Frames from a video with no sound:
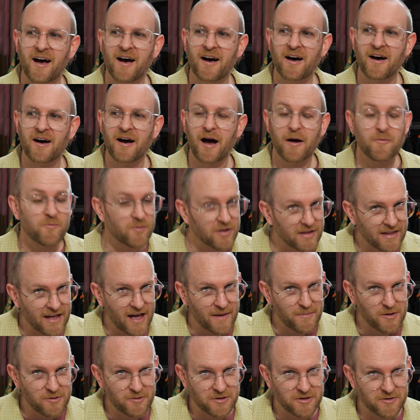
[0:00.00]
I'm really
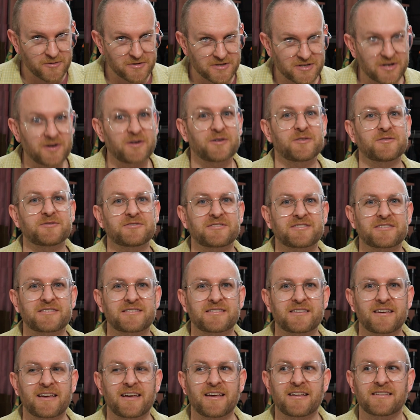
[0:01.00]
happy with the
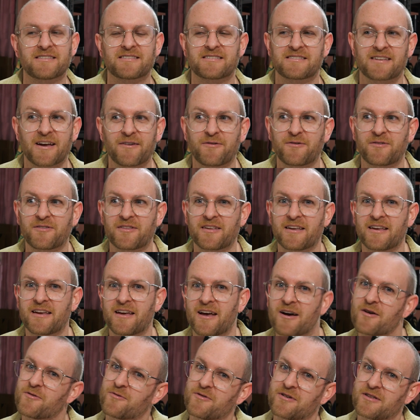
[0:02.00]
results. It's definitely
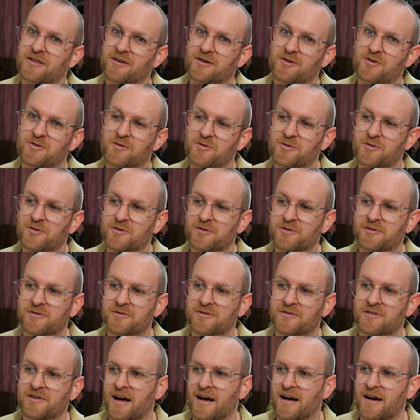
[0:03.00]
a really
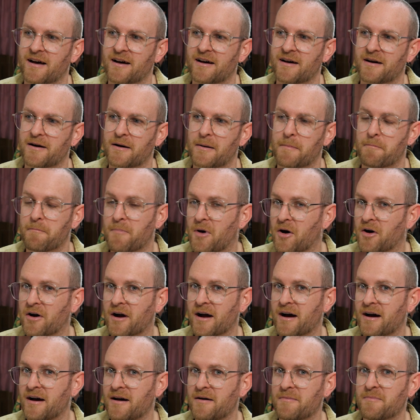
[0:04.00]
cool
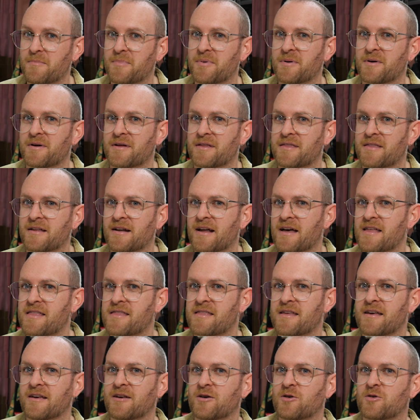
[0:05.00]
mock-up that I
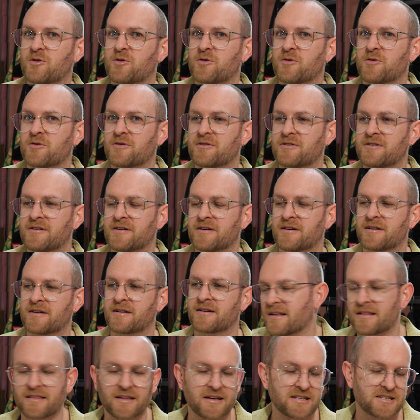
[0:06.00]
think could
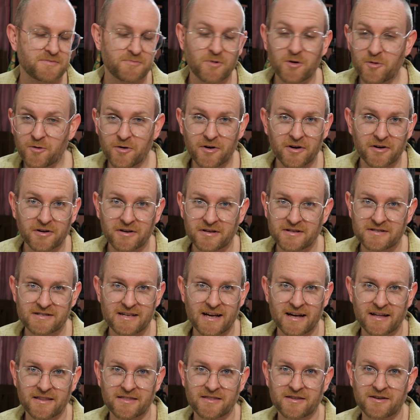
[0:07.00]
lead to more work
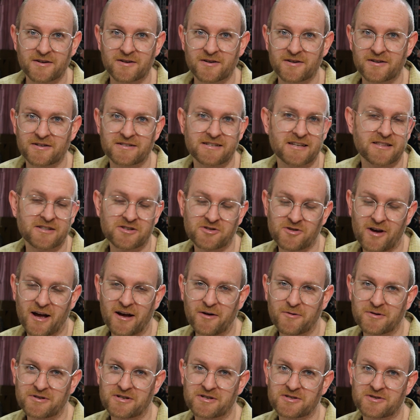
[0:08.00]
down the
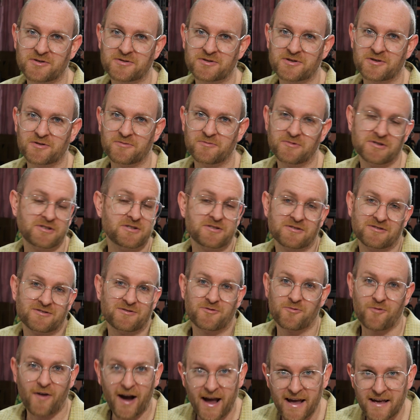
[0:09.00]
track, which is
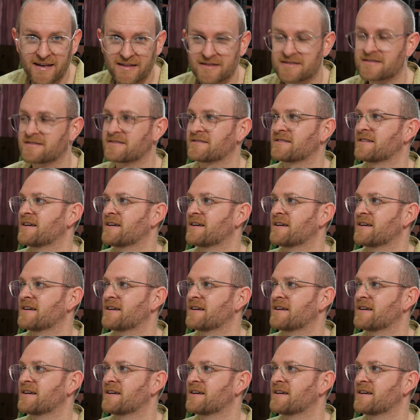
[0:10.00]
great.